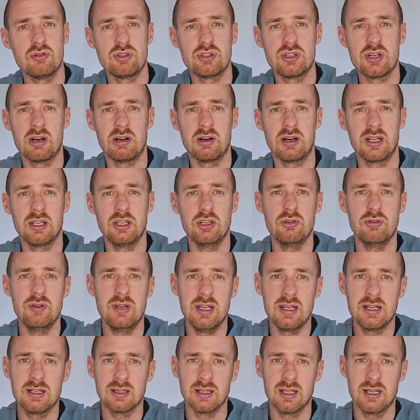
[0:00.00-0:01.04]
you share a
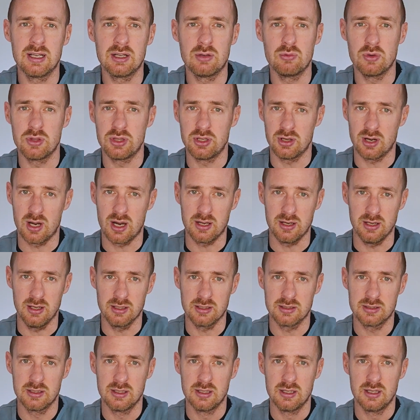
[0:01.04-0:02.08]
unique link with your
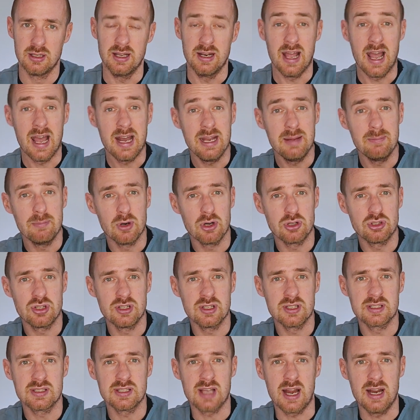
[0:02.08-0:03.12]
audience, and any
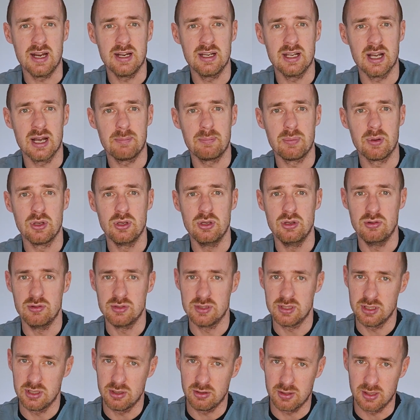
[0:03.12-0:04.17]
merchant signing up
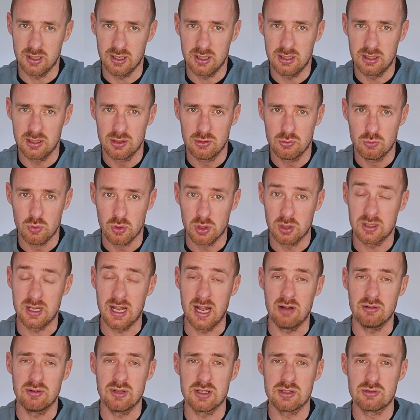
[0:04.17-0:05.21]
using your link will
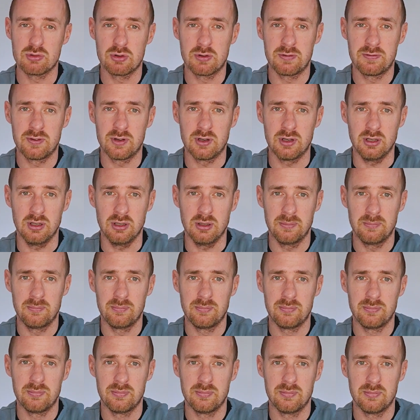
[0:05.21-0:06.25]
count as a referral.
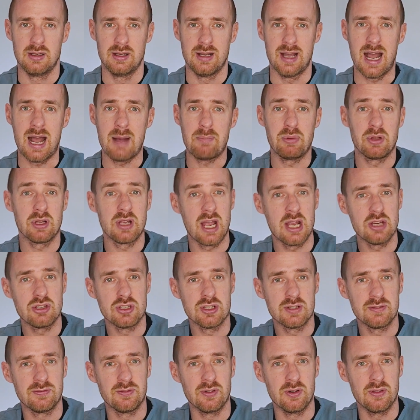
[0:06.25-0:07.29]

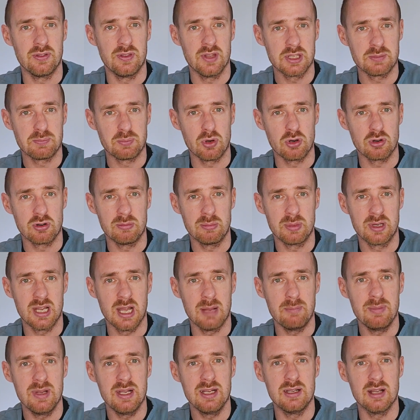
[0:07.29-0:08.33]
Applications for this program
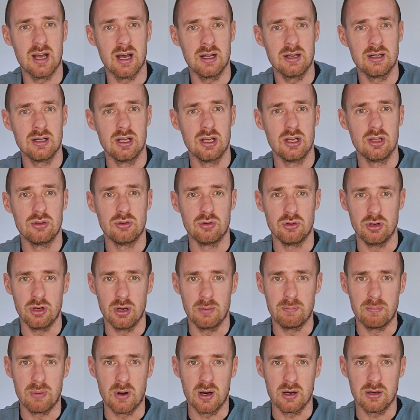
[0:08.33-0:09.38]
can be done through
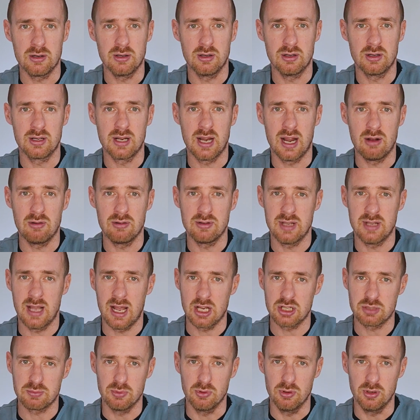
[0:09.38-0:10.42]
your partner account
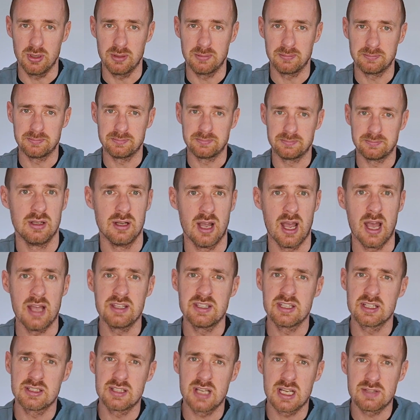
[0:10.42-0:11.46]
dashboard,
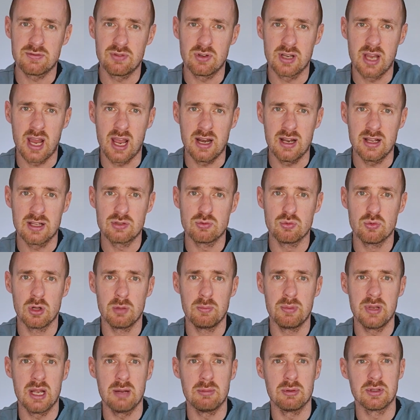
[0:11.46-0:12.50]
and successful candidates
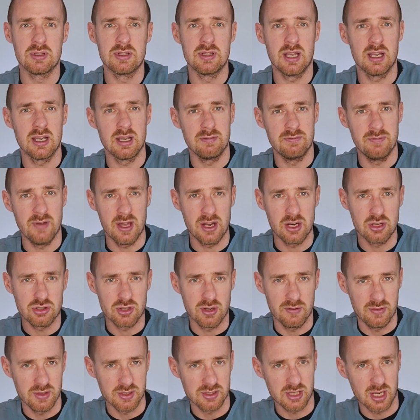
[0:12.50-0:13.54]
will be able to take
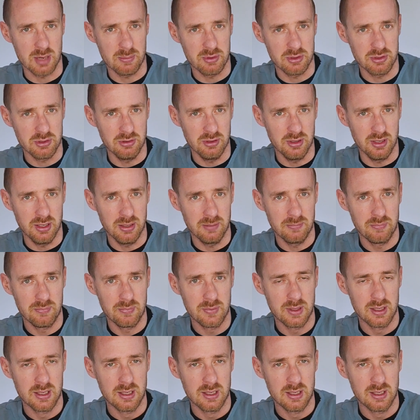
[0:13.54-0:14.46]
advantage of this opportunity.